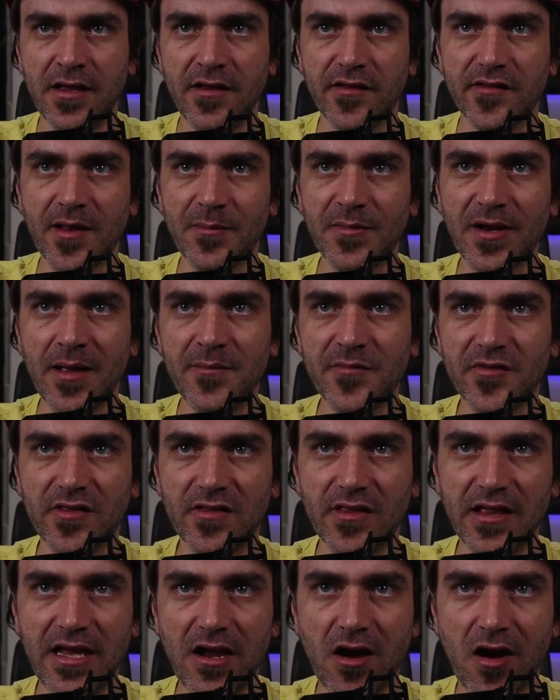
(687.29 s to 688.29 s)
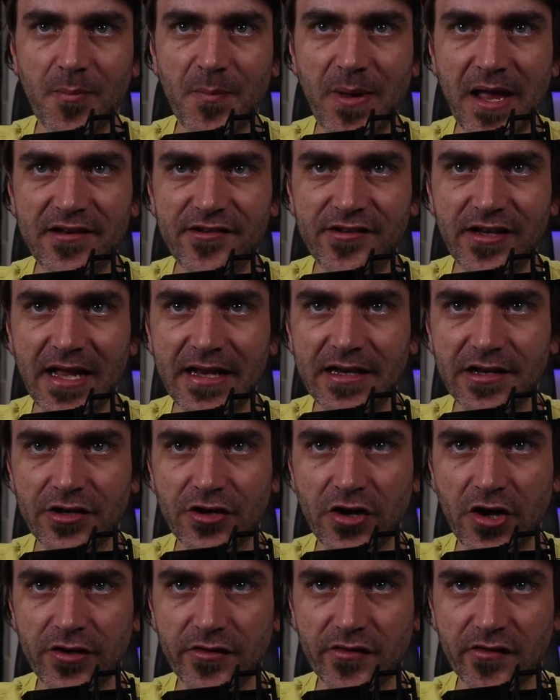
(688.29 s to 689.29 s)
Sometimes the arpeggiated
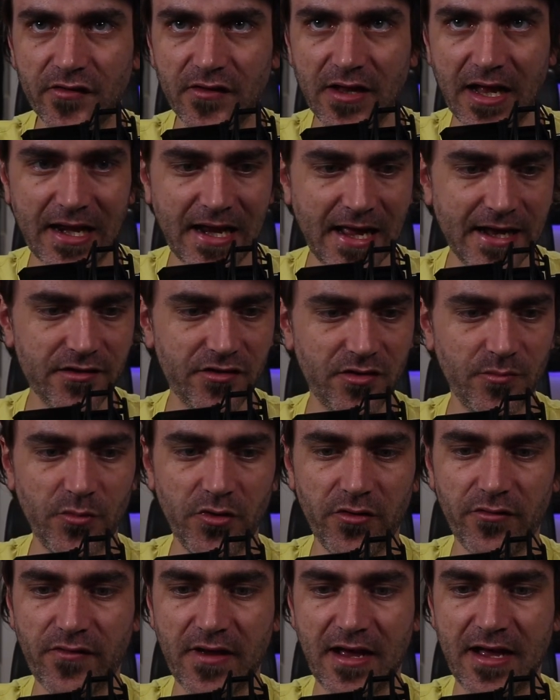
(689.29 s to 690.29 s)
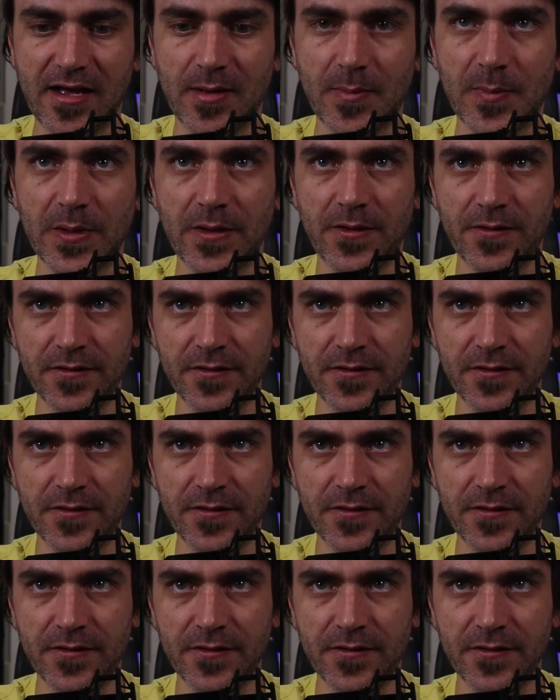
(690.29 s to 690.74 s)
notes I like to move up.